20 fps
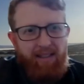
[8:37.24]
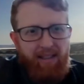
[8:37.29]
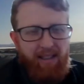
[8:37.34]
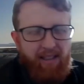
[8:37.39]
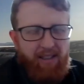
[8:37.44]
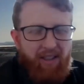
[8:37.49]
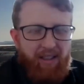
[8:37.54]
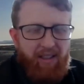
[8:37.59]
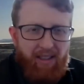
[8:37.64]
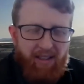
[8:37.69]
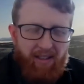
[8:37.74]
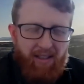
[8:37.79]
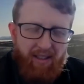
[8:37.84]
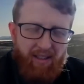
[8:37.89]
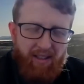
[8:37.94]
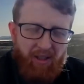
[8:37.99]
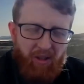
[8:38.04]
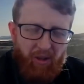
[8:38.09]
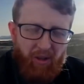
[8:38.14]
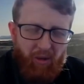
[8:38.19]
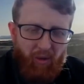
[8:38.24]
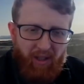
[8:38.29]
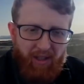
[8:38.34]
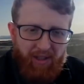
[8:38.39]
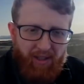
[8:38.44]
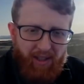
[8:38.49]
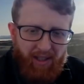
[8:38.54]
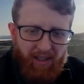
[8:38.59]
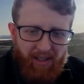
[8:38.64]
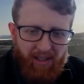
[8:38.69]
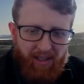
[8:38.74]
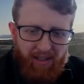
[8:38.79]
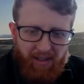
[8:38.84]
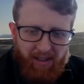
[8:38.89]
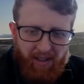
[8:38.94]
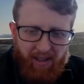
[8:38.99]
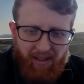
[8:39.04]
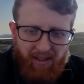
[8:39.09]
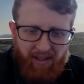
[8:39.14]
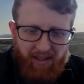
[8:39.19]
so that's that's a good question, and it,
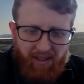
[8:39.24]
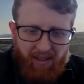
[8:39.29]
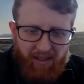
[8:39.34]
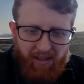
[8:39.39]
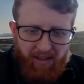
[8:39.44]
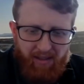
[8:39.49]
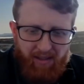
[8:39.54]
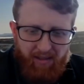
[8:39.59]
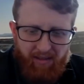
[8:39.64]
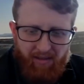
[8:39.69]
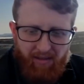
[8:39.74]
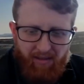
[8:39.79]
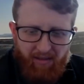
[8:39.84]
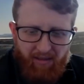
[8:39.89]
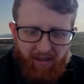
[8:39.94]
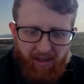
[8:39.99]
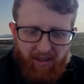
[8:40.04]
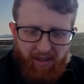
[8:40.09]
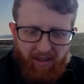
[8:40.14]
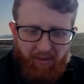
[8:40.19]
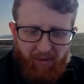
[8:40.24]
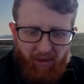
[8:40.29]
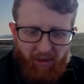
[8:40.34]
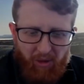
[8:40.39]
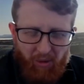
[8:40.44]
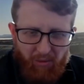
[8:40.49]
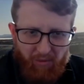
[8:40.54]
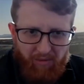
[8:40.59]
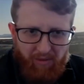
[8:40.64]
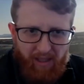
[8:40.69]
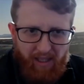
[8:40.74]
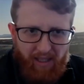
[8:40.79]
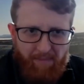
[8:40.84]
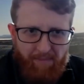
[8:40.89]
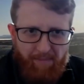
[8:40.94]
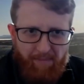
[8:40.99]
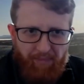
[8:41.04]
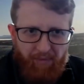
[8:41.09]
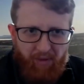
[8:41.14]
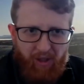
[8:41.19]
it is a it's difficult
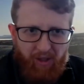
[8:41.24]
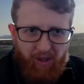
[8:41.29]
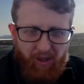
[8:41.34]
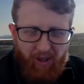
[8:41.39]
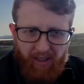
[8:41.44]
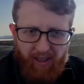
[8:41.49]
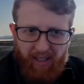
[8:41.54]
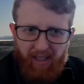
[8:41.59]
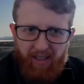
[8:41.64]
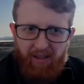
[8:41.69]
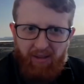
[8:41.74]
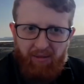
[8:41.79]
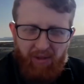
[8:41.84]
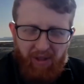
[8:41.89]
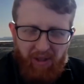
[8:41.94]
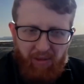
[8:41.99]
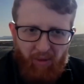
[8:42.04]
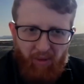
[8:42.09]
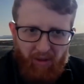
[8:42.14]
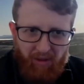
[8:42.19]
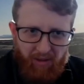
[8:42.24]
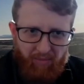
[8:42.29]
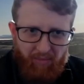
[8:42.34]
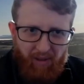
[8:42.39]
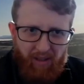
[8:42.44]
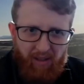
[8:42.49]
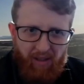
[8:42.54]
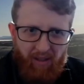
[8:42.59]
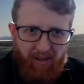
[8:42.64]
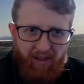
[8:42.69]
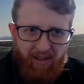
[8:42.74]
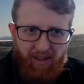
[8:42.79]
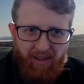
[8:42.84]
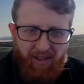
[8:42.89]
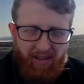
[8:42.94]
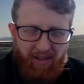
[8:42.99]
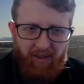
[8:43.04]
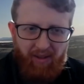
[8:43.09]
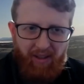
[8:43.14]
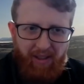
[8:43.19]
um, to get a response because it
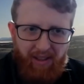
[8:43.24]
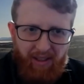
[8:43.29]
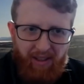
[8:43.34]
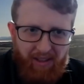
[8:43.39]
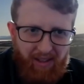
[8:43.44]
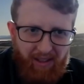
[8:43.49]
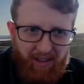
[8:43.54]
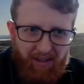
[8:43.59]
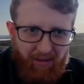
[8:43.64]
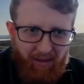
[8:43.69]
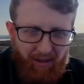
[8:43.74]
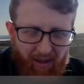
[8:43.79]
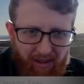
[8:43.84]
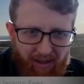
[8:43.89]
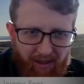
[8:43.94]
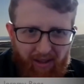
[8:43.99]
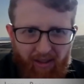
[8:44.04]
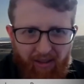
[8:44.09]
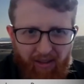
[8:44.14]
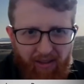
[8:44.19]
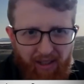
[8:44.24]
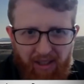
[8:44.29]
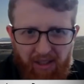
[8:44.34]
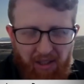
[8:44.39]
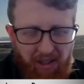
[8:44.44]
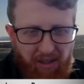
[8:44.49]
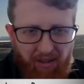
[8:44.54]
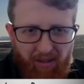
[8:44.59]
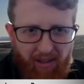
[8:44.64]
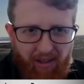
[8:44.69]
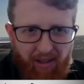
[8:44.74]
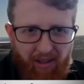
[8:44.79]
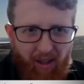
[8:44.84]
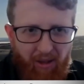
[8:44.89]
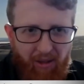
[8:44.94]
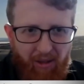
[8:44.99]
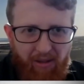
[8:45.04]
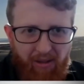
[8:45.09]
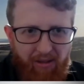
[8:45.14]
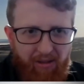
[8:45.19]
is very decentralized. You don't necessarily
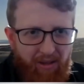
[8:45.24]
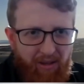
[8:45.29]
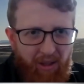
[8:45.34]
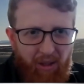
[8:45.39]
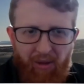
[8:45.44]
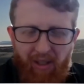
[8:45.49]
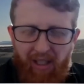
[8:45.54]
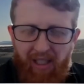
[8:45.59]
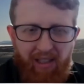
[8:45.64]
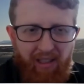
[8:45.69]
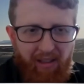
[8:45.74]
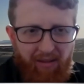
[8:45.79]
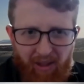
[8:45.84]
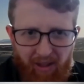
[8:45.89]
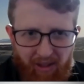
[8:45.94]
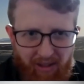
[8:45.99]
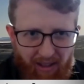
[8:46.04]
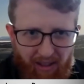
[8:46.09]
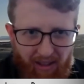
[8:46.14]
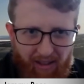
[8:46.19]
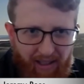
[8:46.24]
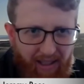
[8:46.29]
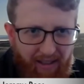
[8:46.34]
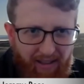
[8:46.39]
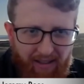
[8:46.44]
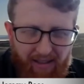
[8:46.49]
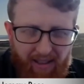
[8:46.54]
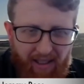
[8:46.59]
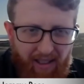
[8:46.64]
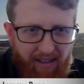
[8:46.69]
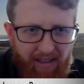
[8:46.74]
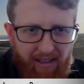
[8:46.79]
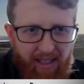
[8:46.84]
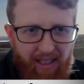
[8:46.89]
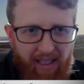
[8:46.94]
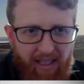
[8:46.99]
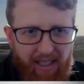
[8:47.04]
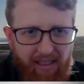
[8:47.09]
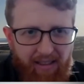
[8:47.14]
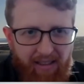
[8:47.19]
know who any of your delegators are.
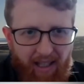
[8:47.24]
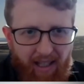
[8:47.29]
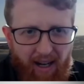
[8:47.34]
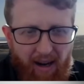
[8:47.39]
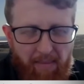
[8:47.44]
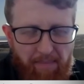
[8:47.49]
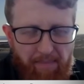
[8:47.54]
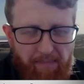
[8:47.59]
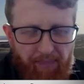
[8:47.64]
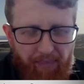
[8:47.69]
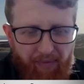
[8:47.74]
Um,